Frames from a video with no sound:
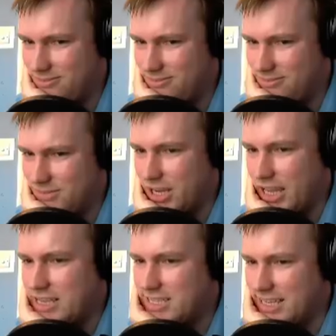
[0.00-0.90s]
So that
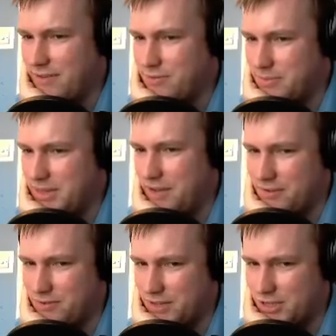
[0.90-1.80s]
basically gave them
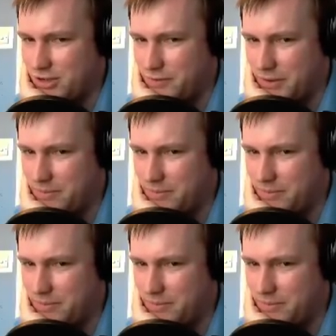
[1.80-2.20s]
nothing for this offer.